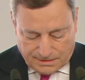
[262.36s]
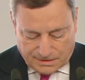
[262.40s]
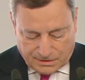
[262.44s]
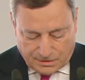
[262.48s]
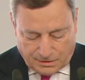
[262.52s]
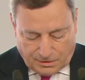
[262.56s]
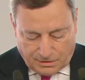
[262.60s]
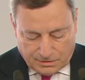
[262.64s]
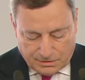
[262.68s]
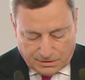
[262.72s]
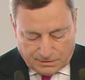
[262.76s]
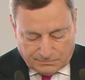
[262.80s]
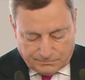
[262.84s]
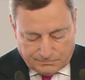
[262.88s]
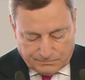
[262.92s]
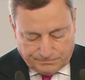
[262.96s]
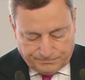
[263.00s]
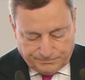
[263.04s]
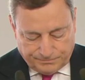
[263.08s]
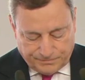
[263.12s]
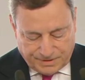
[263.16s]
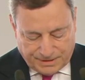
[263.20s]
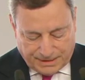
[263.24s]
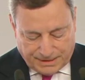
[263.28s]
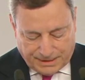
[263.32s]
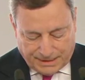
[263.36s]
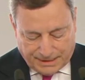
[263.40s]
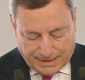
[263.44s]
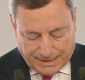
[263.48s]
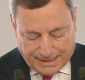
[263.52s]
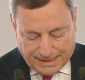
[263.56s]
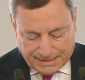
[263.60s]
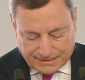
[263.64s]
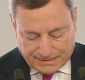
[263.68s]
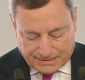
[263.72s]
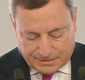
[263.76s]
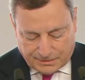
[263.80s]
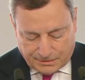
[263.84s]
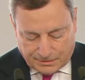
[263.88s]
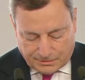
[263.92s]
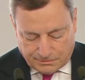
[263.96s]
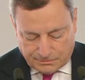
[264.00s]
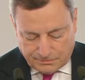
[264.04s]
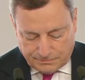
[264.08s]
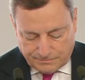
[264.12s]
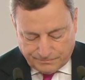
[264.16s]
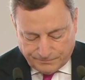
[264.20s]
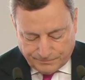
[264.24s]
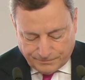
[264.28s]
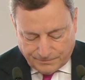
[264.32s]
This autumn in
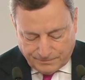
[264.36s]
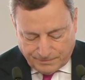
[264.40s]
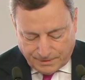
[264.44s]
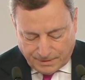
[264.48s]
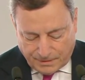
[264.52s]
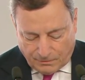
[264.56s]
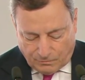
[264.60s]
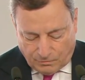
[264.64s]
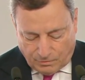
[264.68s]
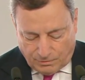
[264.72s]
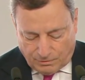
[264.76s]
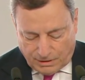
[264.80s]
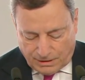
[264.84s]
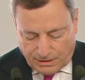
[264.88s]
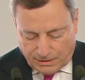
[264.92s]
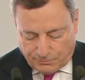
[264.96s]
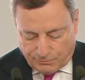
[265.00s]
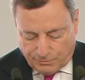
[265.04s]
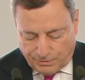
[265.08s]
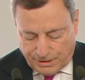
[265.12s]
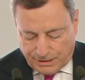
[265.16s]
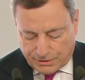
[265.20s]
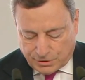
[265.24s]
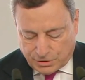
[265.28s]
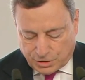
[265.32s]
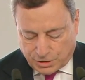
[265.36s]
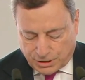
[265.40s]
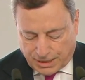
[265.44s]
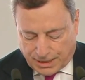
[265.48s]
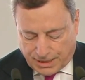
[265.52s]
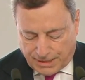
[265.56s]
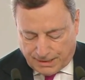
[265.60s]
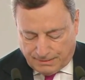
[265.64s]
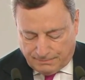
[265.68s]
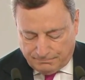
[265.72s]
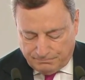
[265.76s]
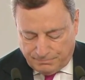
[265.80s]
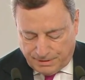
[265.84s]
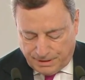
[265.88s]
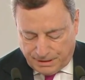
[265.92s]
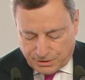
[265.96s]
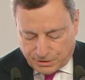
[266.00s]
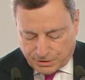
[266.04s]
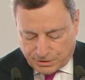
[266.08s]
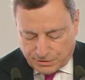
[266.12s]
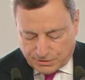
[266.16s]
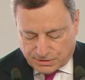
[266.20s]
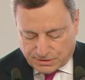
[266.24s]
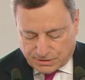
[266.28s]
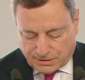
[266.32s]
Glasgow, we want to reach an
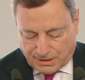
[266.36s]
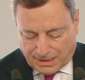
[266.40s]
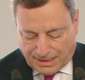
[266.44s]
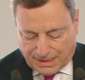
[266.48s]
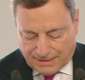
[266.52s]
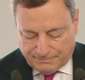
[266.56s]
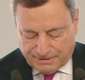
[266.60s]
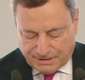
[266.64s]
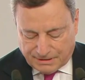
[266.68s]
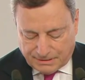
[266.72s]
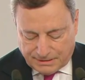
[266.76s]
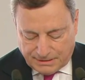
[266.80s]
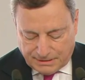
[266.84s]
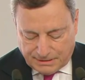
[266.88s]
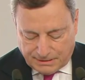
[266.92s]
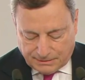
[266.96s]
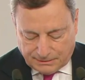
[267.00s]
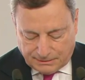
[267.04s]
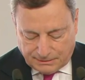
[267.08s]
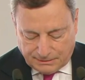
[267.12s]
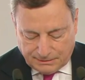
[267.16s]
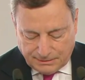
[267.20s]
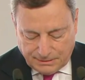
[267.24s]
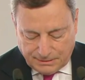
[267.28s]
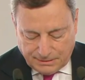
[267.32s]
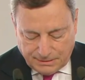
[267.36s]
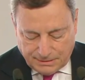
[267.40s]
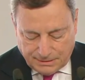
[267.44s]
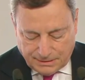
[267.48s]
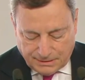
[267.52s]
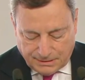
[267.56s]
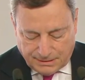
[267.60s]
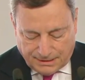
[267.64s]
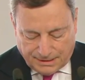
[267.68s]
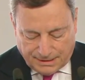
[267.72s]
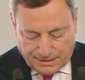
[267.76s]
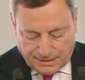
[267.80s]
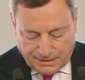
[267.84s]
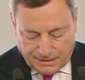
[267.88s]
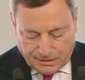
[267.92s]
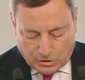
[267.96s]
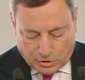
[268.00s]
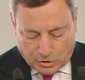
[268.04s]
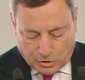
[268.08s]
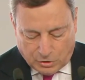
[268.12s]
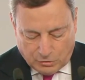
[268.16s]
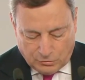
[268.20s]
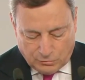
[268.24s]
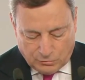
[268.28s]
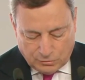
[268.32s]
ambitious climate deal that
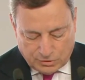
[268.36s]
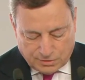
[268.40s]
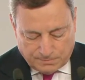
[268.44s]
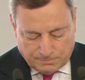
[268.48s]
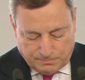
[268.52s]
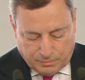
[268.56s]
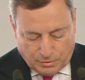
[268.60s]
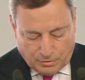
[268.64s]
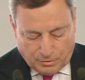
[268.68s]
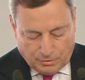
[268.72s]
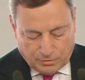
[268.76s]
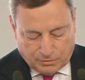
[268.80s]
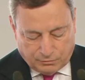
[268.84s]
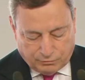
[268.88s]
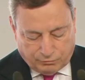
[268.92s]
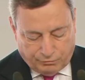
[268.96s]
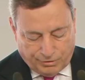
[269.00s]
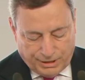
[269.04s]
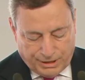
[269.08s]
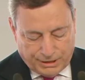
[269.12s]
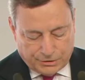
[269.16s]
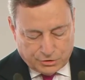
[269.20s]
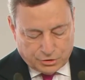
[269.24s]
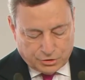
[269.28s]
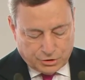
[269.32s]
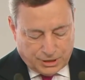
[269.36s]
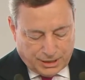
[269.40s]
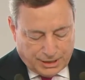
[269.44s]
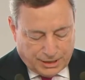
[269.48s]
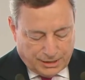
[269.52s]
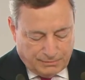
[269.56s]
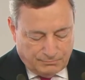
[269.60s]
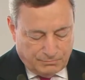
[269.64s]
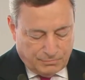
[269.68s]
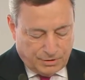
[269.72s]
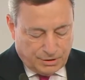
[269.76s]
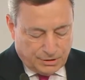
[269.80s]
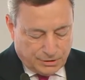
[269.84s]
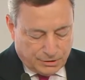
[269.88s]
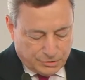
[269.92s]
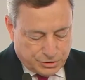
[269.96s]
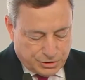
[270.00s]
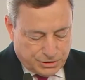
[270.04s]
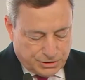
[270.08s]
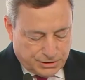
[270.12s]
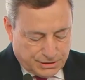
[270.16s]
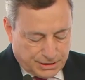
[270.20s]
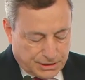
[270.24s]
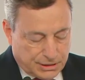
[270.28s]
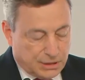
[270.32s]
includes both rich and
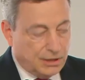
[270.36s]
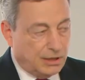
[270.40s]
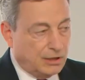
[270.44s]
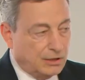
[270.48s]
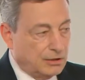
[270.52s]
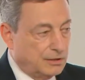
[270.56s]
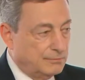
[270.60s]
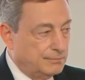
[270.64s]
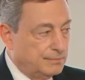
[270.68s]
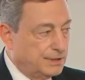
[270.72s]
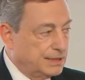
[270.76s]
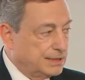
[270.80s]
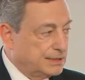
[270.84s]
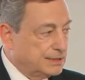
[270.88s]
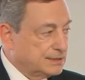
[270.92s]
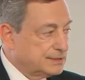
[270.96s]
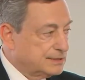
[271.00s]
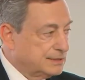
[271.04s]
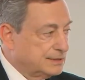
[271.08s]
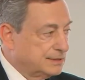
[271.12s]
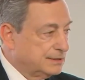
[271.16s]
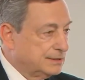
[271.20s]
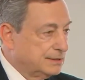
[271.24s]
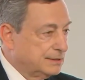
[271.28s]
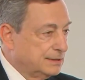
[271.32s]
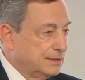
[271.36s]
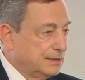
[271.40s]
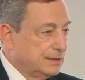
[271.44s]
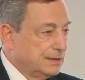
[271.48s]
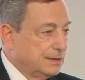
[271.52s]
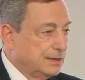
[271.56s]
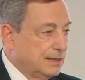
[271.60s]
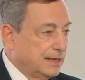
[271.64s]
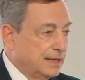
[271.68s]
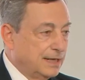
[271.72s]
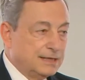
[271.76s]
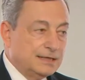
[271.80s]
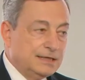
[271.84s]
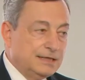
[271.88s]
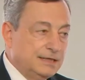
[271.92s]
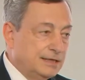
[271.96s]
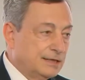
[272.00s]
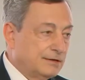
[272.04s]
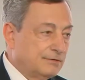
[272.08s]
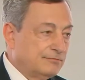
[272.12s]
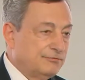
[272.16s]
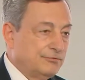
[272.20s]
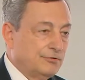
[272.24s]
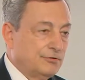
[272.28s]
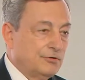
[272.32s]
emerging economies. And
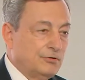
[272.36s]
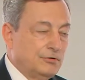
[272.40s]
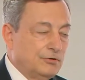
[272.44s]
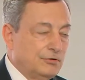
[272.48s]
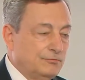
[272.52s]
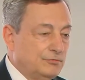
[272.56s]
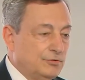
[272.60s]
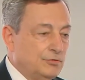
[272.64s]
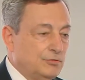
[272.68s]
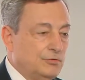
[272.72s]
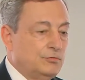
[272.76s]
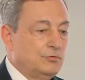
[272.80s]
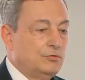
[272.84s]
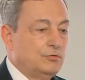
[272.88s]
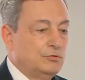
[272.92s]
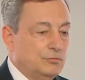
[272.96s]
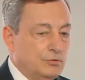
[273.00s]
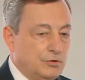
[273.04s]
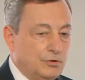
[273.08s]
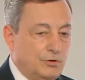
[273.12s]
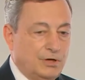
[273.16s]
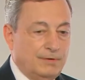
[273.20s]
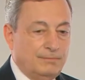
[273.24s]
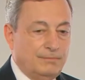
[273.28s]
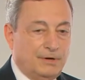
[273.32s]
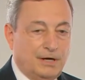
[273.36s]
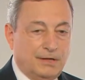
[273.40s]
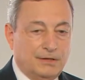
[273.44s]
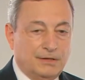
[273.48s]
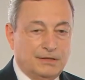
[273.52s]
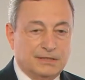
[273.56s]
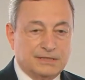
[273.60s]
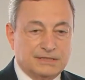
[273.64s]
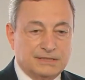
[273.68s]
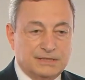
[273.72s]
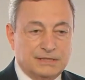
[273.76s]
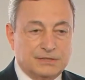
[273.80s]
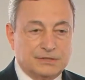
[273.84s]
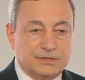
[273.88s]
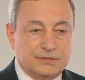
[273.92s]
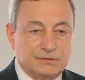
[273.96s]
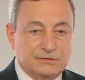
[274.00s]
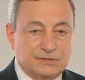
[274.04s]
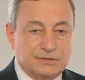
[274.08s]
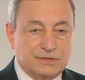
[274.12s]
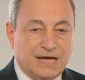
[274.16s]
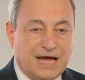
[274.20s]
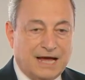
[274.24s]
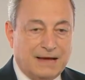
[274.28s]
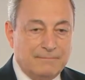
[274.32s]
here, for all of you who know about these
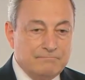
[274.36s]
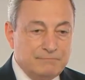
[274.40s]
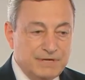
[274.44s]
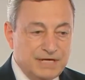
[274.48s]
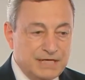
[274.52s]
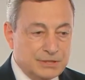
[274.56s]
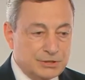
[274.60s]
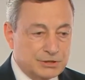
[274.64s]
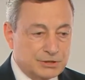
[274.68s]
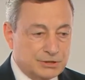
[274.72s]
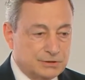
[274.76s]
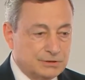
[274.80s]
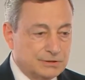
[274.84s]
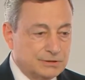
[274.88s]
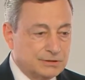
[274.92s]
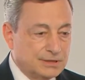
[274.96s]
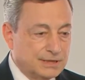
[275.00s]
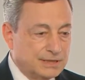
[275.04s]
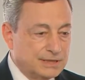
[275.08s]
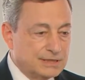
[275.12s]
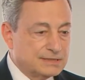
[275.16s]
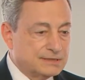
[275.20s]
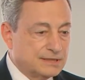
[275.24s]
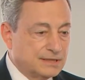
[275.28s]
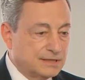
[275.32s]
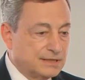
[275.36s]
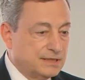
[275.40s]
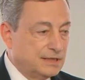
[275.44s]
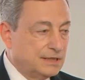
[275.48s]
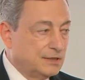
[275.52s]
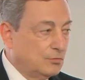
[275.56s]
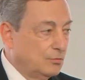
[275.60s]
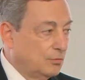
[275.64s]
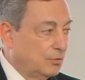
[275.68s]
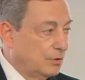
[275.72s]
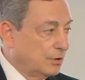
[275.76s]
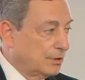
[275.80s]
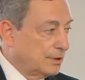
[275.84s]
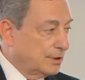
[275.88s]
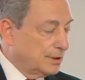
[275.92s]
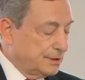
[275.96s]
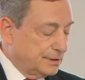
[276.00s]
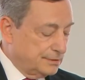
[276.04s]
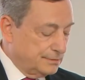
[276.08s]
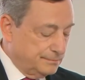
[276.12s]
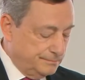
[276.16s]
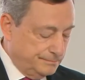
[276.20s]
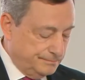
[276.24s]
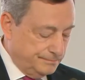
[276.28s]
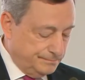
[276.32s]
issues, ambition is the key
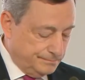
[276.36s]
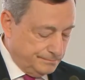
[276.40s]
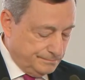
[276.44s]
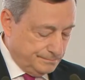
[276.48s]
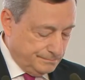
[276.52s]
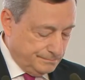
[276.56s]
word.